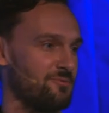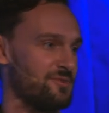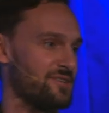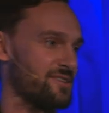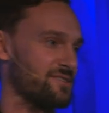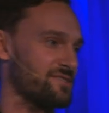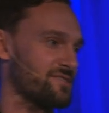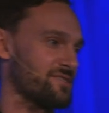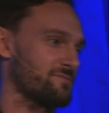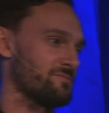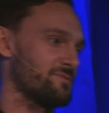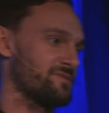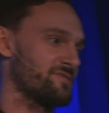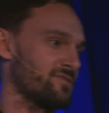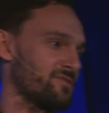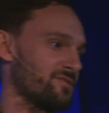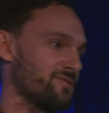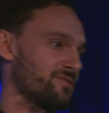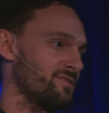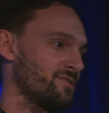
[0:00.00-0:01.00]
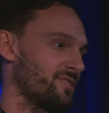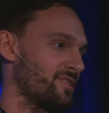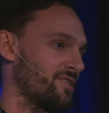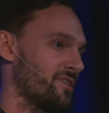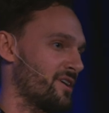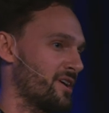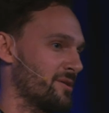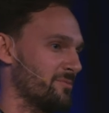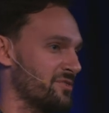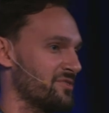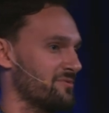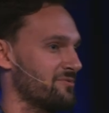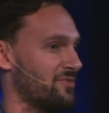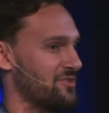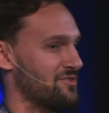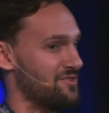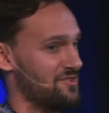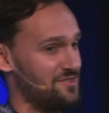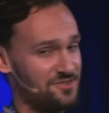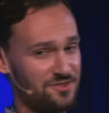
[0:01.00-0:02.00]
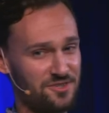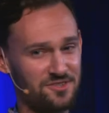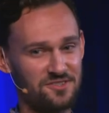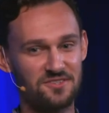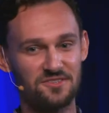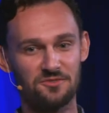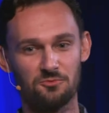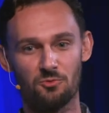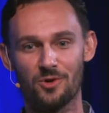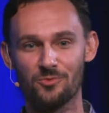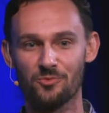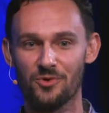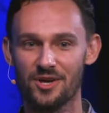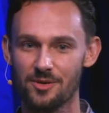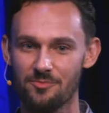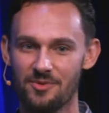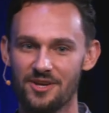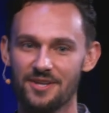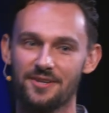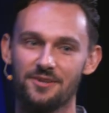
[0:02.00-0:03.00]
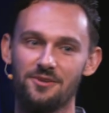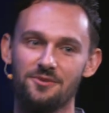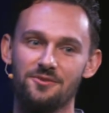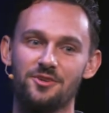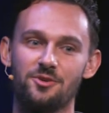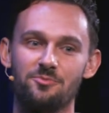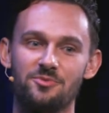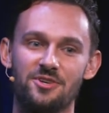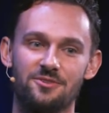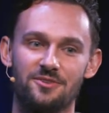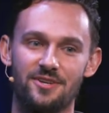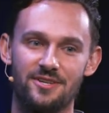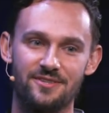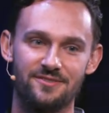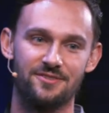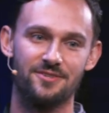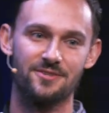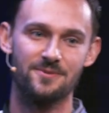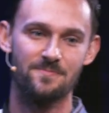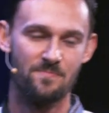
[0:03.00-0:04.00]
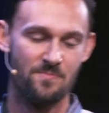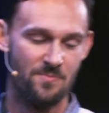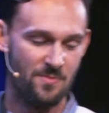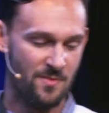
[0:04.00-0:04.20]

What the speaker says: We can just return anonymous functions. So this is one way to make it a little bit lazier.